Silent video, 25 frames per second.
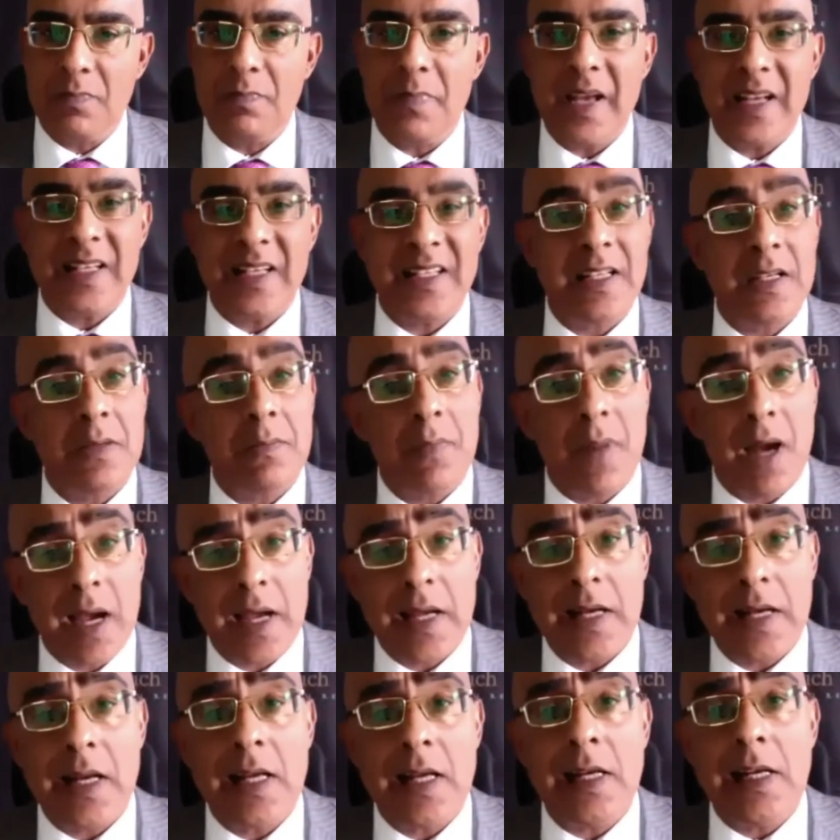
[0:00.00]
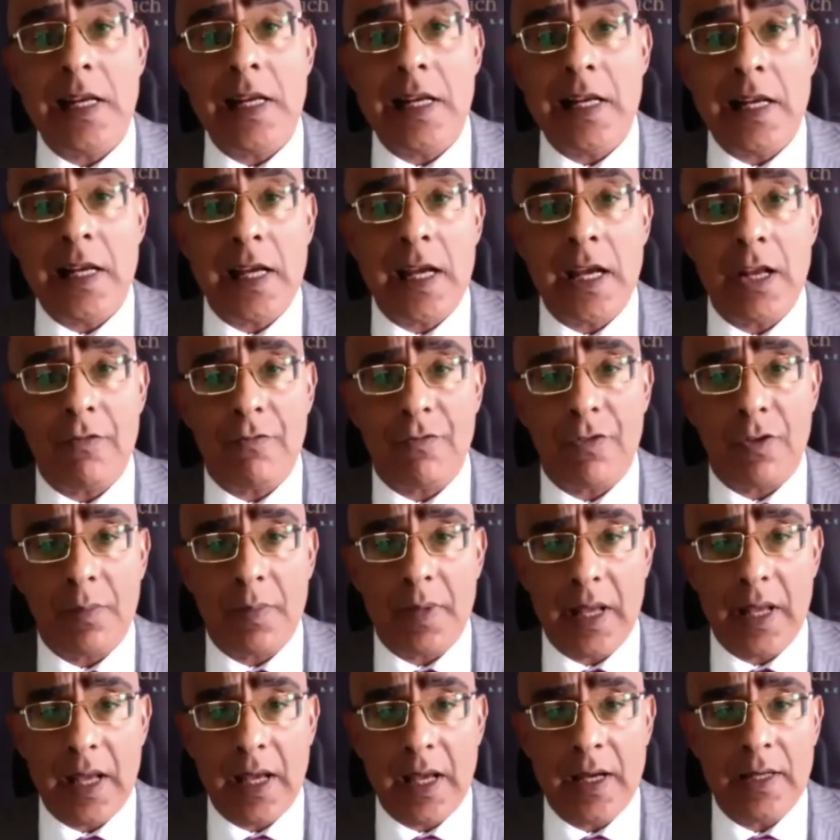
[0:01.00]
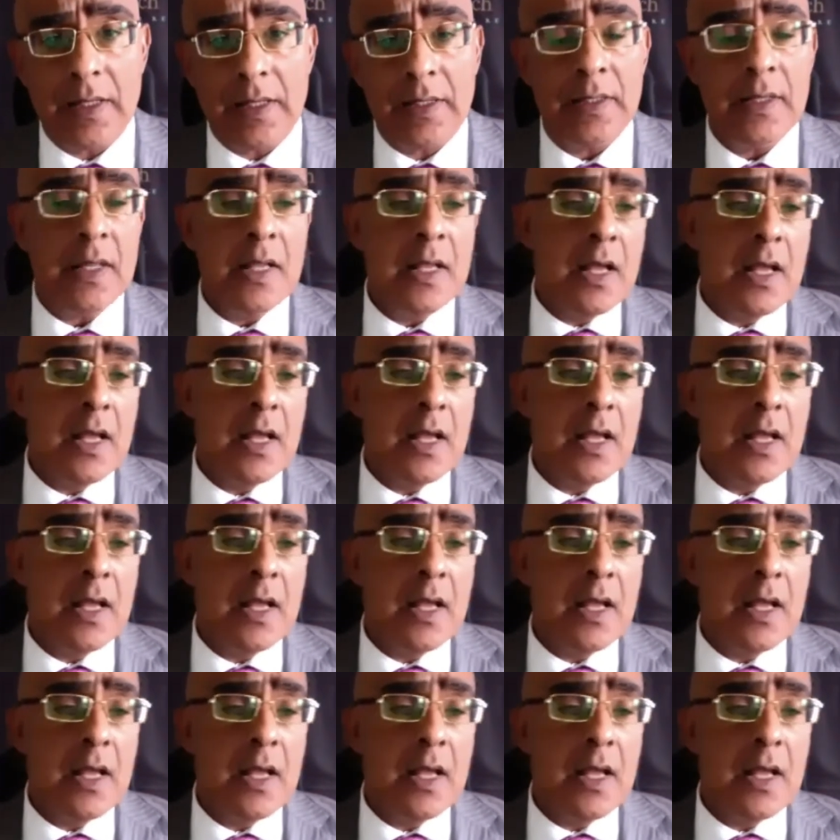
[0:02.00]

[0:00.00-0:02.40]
Betty Minor leading it from the air.